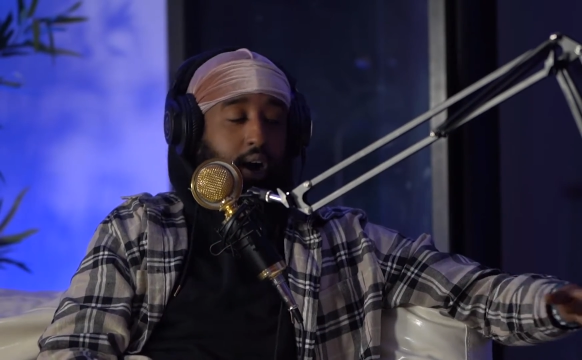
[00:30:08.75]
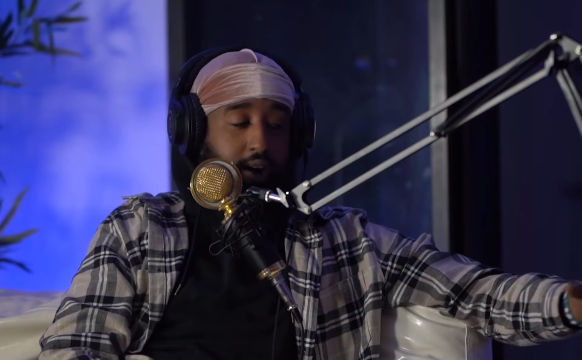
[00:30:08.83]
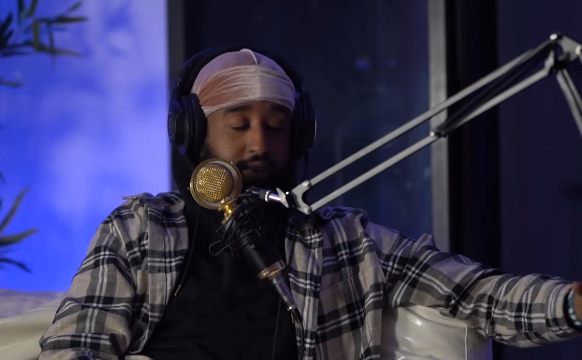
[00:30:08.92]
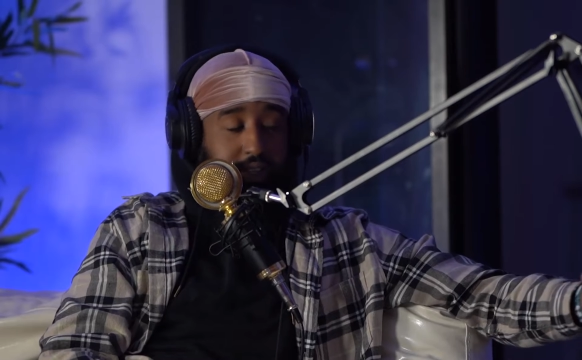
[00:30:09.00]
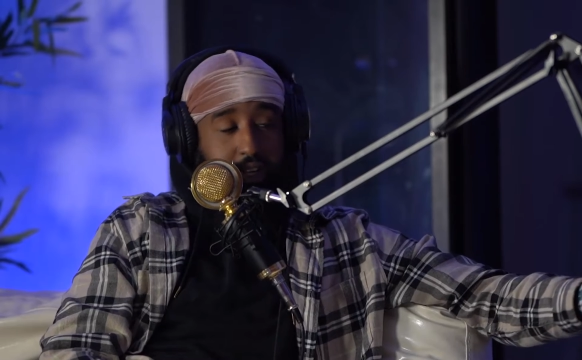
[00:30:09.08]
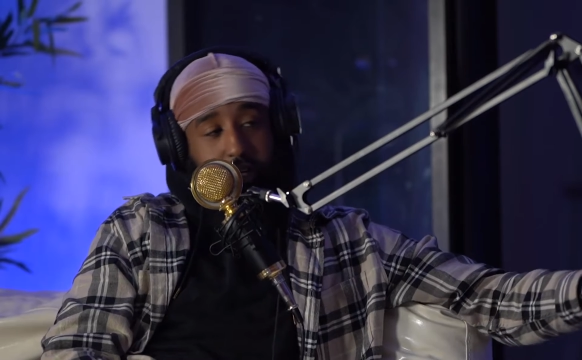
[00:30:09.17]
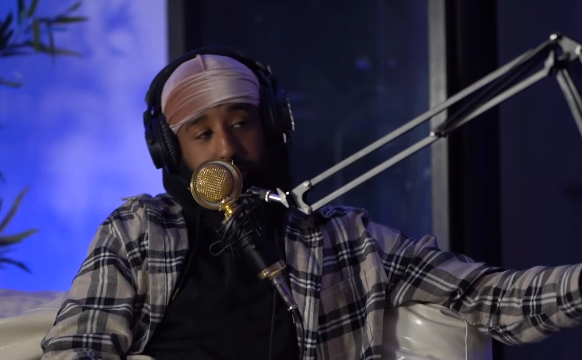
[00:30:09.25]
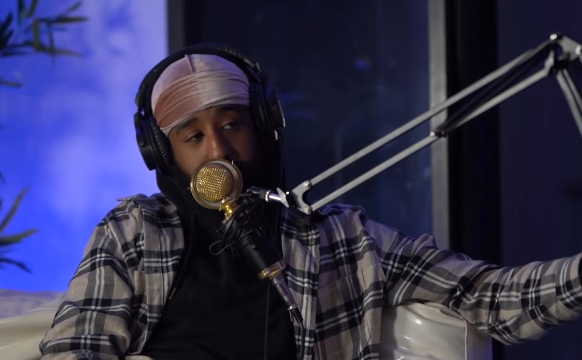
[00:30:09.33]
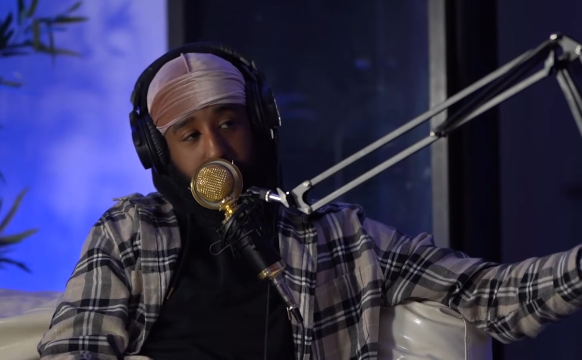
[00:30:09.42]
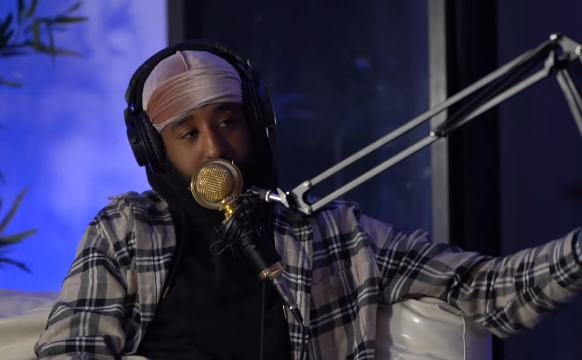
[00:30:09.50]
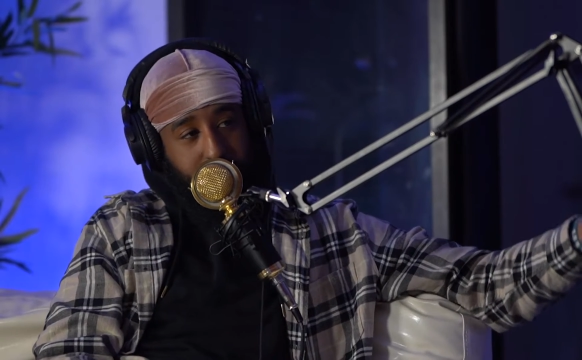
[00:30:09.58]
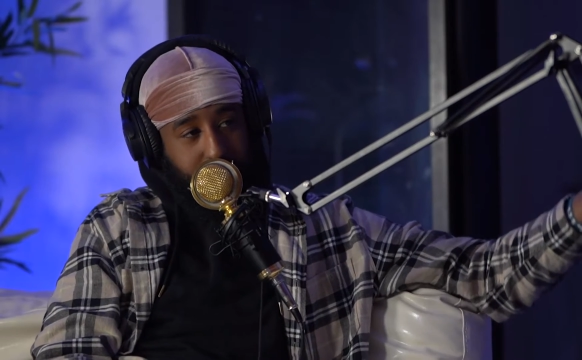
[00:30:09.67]
Obviously, that comes
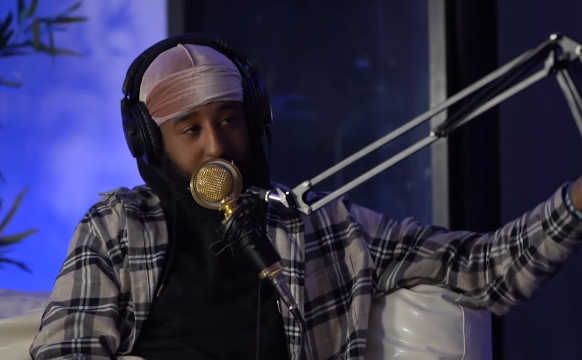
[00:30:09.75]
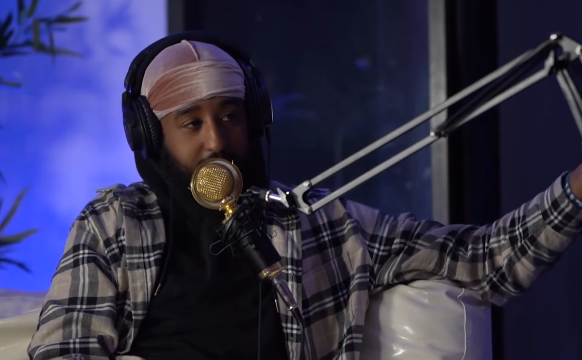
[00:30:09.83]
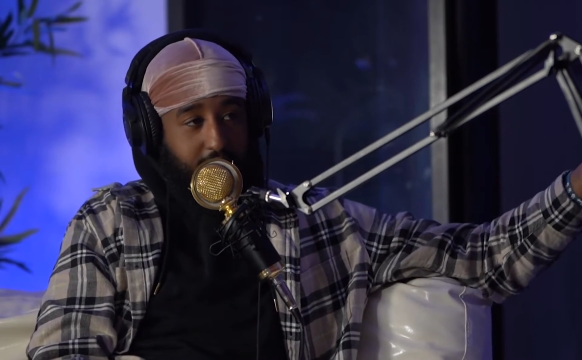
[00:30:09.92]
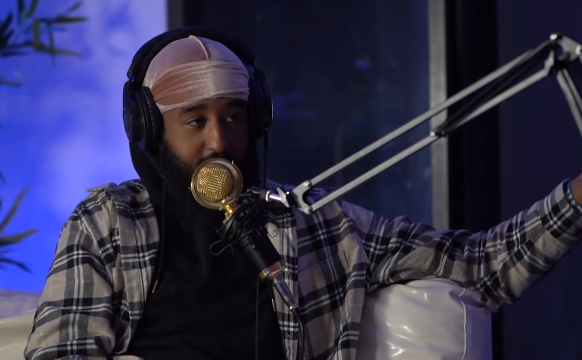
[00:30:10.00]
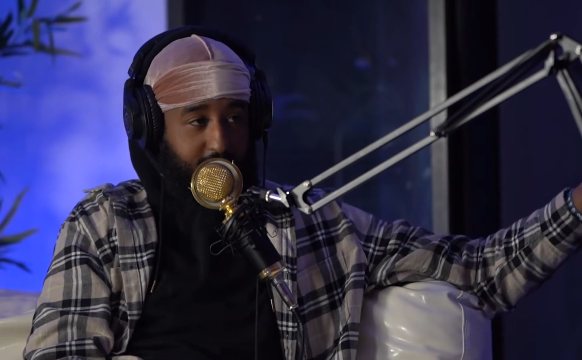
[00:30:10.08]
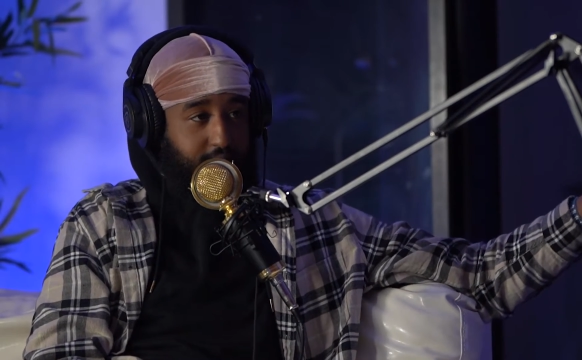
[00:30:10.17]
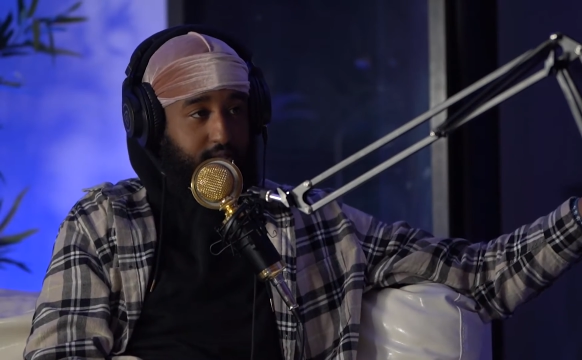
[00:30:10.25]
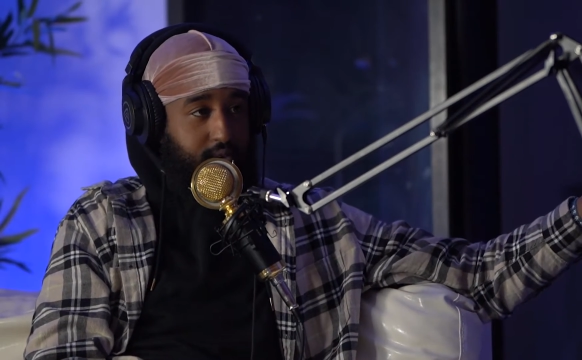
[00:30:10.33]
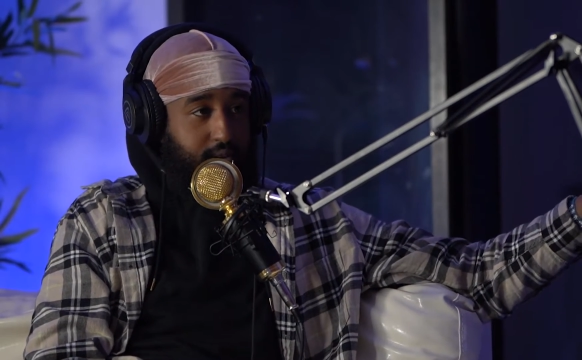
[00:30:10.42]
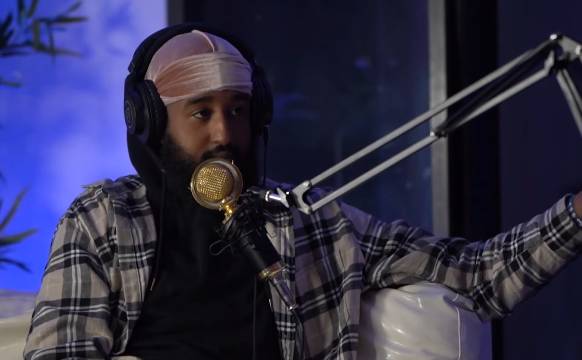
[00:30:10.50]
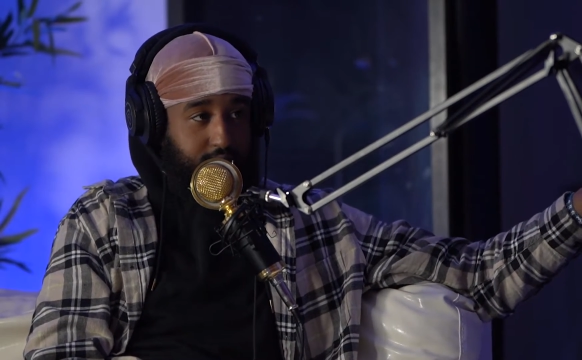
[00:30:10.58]
with sacrifice, right?